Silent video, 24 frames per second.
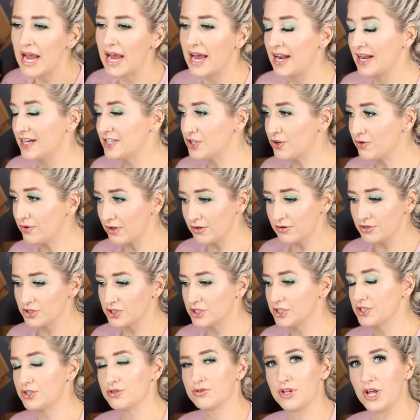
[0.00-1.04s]
And I don't
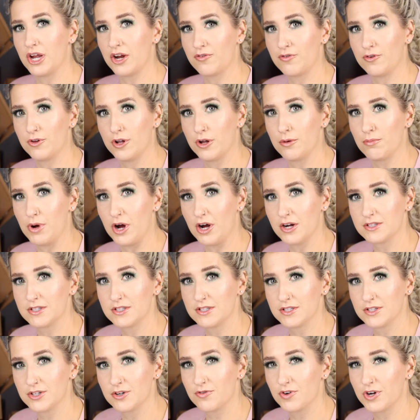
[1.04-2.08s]
usually do like full
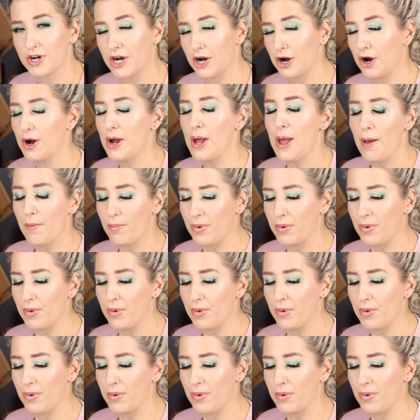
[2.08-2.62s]
unboxings over here,